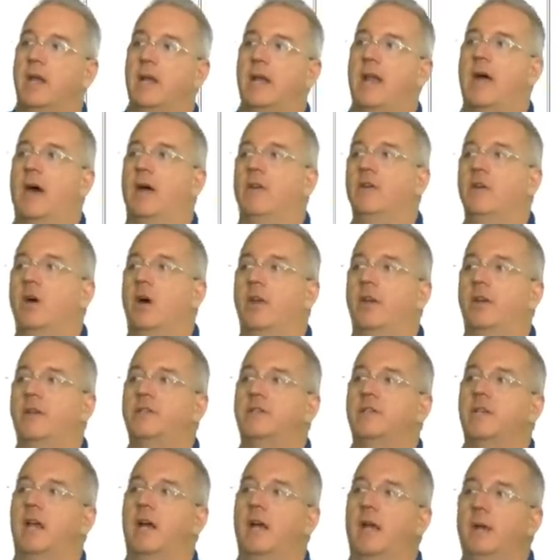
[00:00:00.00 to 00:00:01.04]
Now
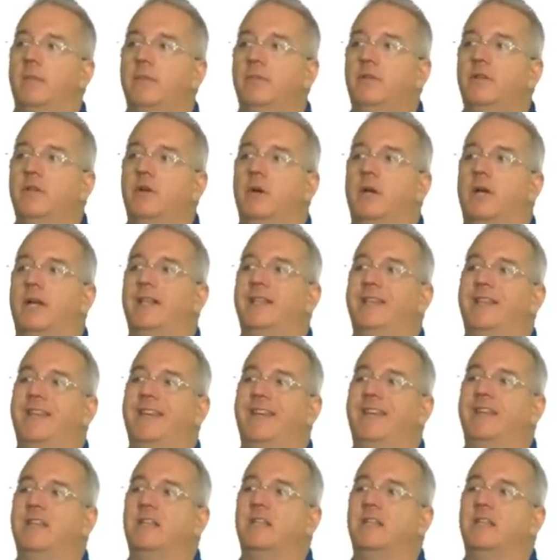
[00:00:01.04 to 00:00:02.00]
notice that I am doing the